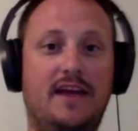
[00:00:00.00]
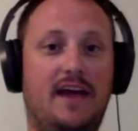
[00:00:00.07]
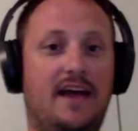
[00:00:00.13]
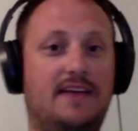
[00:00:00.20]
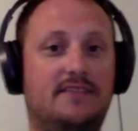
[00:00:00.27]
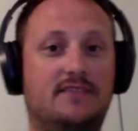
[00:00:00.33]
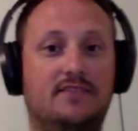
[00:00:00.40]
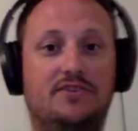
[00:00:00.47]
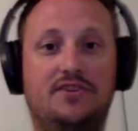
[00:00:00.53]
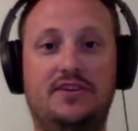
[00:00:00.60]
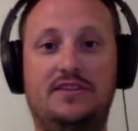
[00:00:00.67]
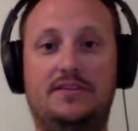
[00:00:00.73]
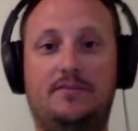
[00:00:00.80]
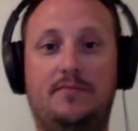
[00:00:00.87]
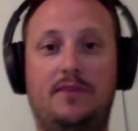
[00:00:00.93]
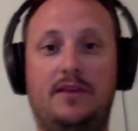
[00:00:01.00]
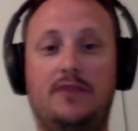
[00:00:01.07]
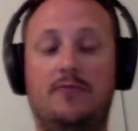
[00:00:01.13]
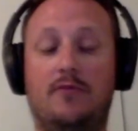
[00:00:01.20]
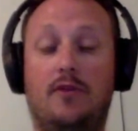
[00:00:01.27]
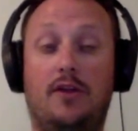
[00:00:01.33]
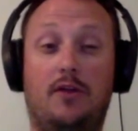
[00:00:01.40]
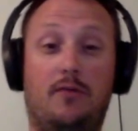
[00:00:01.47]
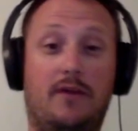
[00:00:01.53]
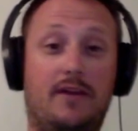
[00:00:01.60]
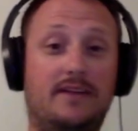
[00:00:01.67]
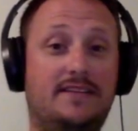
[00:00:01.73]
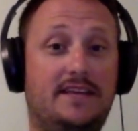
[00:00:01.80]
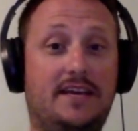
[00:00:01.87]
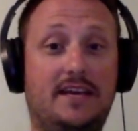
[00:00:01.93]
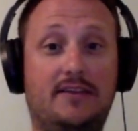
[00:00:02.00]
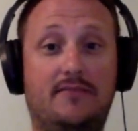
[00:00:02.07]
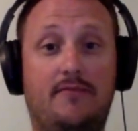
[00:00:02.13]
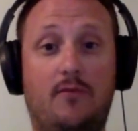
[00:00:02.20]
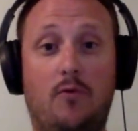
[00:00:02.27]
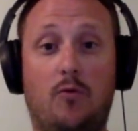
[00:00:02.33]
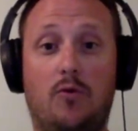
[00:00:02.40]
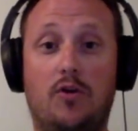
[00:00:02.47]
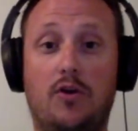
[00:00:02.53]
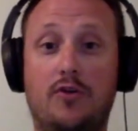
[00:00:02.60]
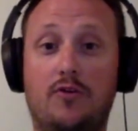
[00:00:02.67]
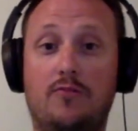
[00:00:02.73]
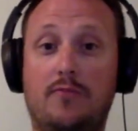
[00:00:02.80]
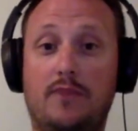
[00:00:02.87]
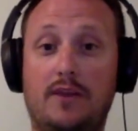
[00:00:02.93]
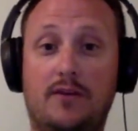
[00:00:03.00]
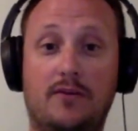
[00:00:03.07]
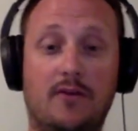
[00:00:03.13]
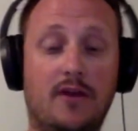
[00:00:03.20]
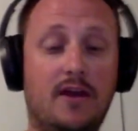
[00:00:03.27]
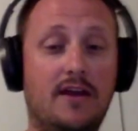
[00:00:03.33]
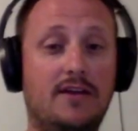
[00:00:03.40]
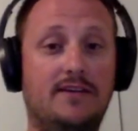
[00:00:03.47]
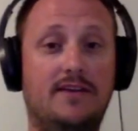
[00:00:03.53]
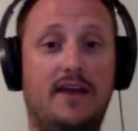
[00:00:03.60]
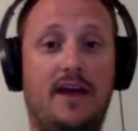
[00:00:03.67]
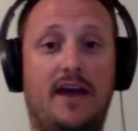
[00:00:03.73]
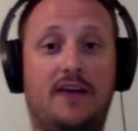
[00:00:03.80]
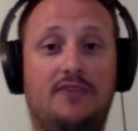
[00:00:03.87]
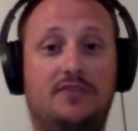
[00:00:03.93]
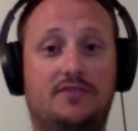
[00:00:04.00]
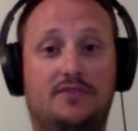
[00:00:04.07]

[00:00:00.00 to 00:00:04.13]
has legit speed, running around a 10-400 meter dash.